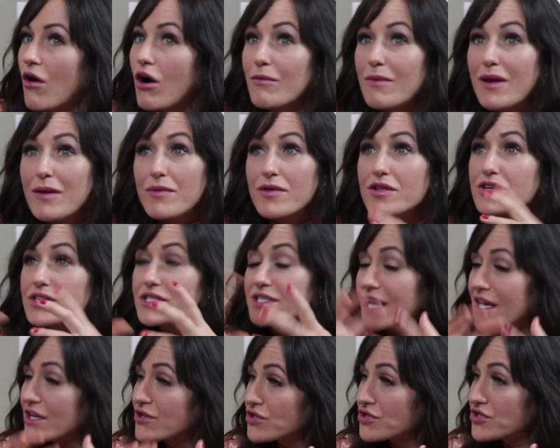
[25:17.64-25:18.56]
or maybe their
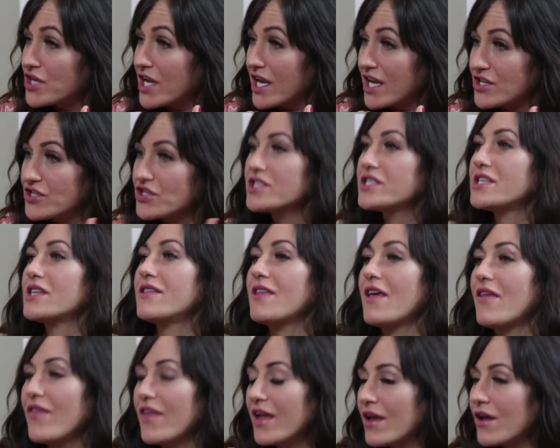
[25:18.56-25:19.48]
schedule changes
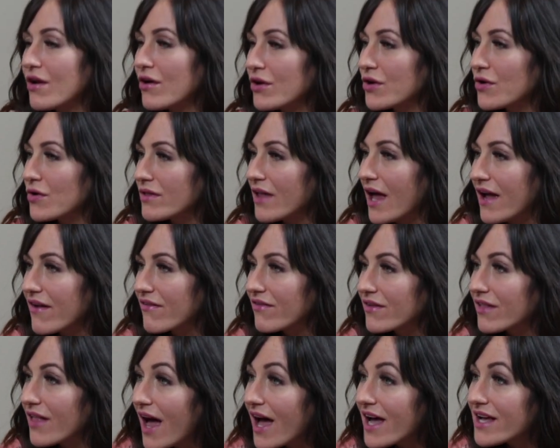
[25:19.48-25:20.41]
and then they can go do a
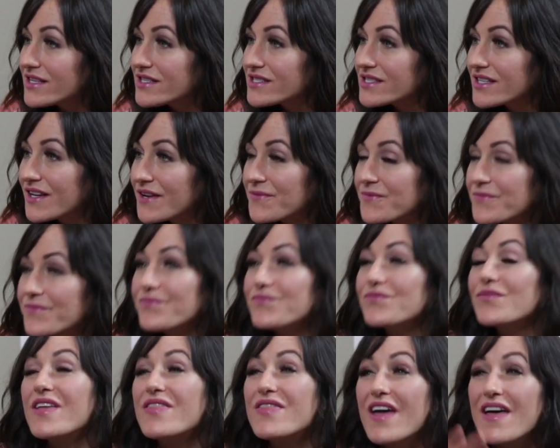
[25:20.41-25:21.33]
live class.
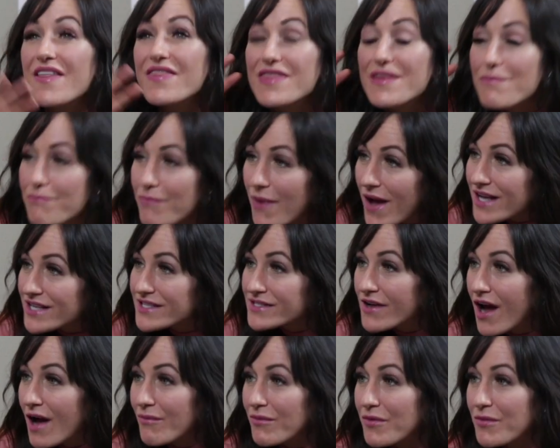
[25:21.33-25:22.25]
Then the
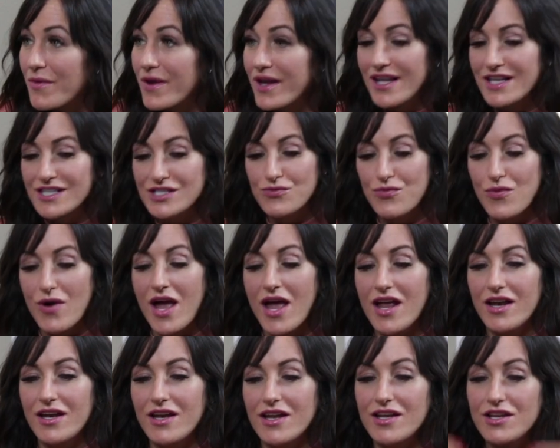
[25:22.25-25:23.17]
best compliment is
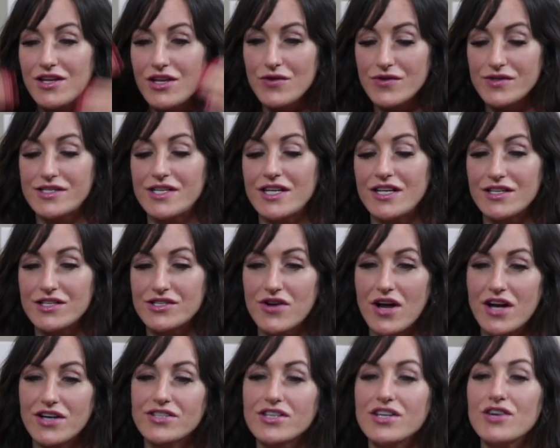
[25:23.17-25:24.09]
when you as the
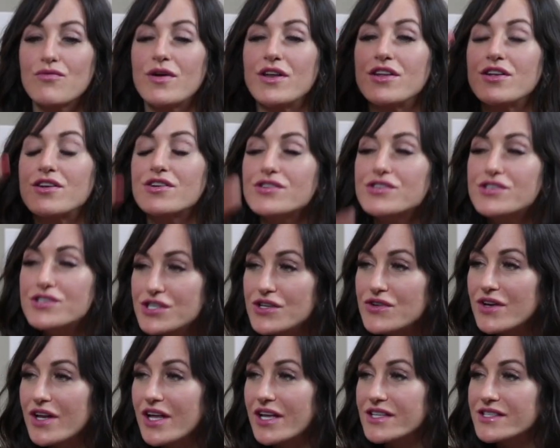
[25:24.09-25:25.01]
instructor, when your
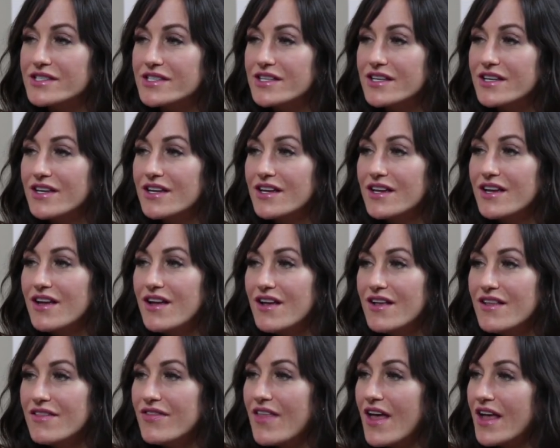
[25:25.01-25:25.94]
students
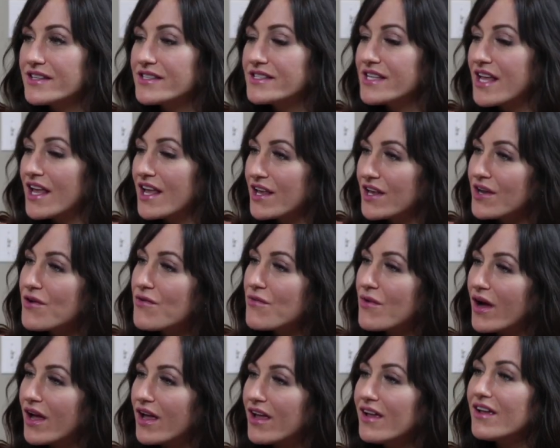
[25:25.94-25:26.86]
then say, you know
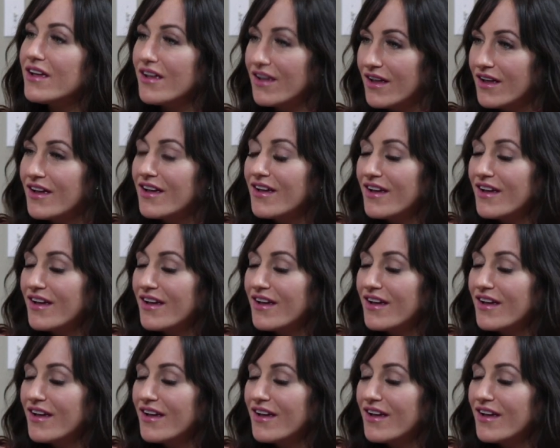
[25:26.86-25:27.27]
what,